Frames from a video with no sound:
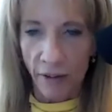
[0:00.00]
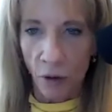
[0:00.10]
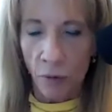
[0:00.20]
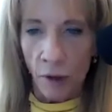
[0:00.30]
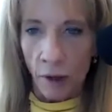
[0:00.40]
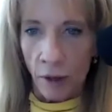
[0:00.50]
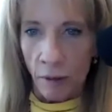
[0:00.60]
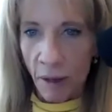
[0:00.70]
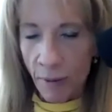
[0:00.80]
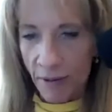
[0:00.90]
So
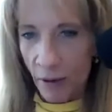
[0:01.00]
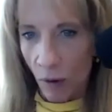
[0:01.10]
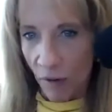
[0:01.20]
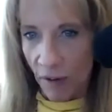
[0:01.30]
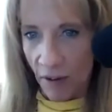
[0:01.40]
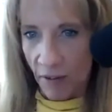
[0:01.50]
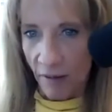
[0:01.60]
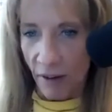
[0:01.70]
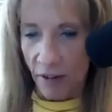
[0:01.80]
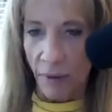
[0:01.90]
BPC
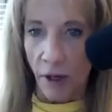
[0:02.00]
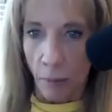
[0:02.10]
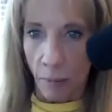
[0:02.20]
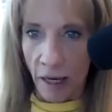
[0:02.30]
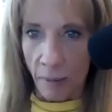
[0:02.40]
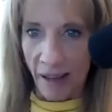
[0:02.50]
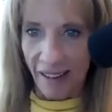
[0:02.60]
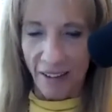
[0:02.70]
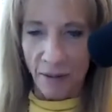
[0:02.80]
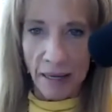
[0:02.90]
157 is something our body
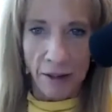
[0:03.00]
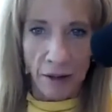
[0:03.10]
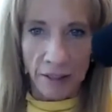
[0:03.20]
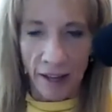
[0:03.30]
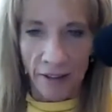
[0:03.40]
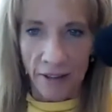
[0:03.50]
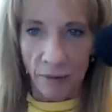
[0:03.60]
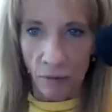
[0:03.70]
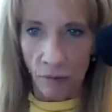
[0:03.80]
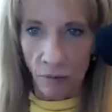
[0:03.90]
makes. It's made in our
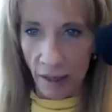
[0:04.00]
intestine.